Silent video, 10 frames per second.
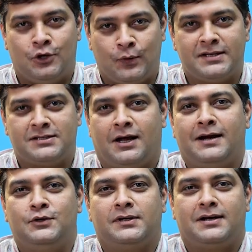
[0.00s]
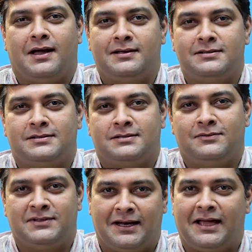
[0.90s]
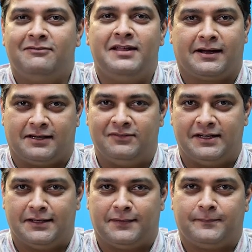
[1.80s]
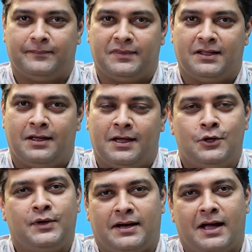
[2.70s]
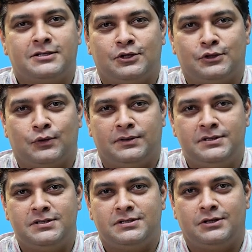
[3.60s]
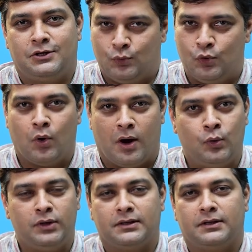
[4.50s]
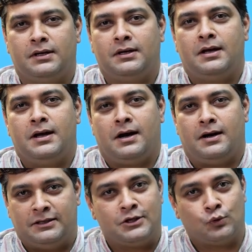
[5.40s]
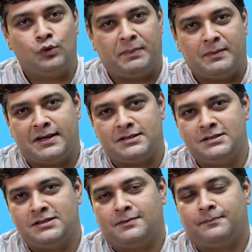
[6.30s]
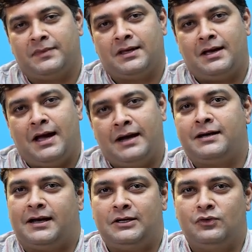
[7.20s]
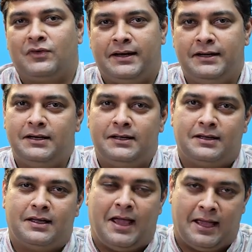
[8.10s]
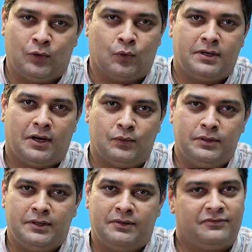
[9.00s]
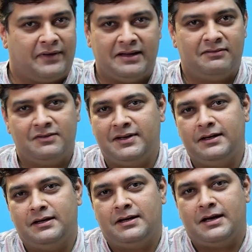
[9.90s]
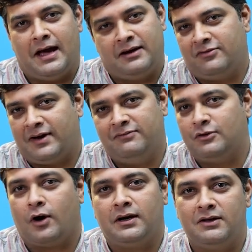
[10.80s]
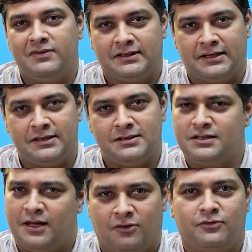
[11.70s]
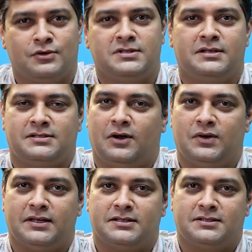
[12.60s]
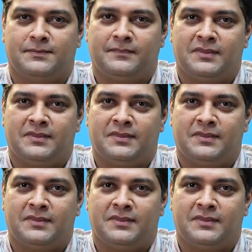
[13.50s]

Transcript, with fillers: You can start your class with a lively activity you can ask your students to go out uh, in the school premises and try to find and note down five living and five non-living things and of course their surroundings